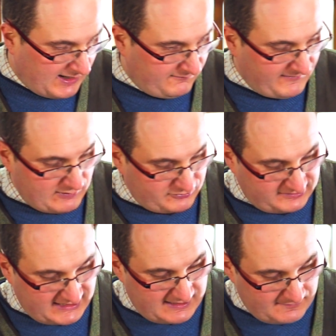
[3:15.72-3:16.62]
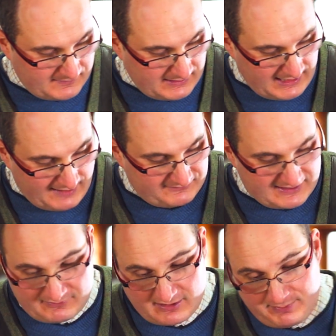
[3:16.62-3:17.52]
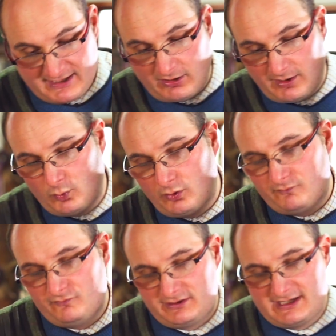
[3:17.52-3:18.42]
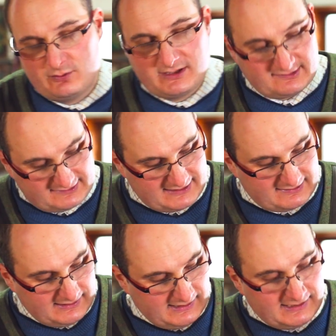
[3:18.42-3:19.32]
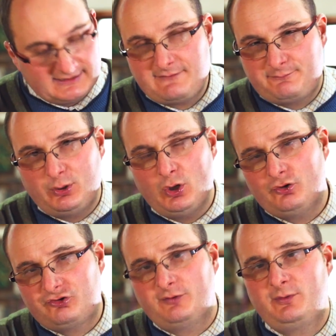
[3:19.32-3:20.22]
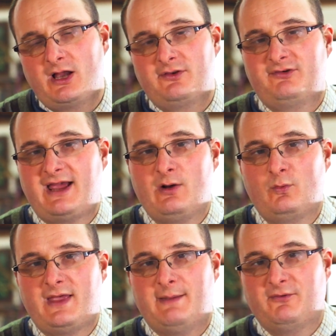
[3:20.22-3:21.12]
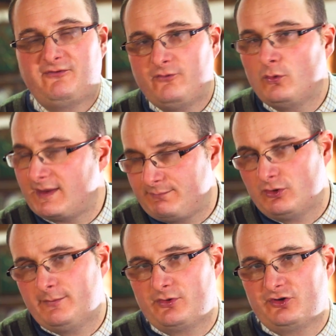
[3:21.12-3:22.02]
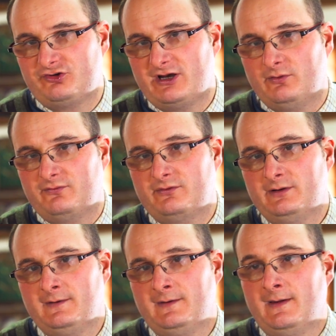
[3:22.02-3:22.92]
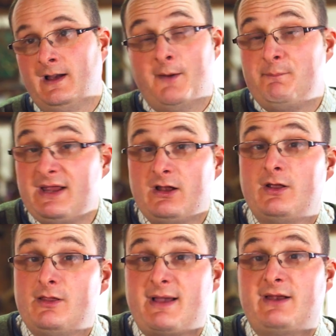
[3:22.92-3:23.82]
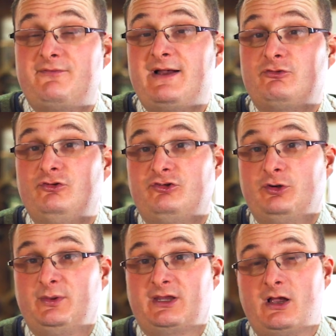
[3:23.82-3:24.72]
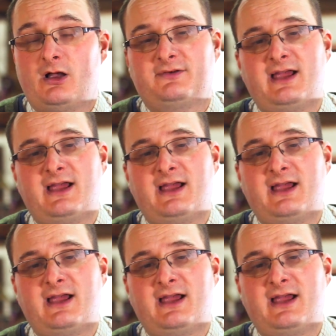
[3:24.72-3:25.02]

Fausti have given, a bit like what Yilditz did, they've put some guns out there before they put them on the shelf. A bit like the manufacturers do with the cars.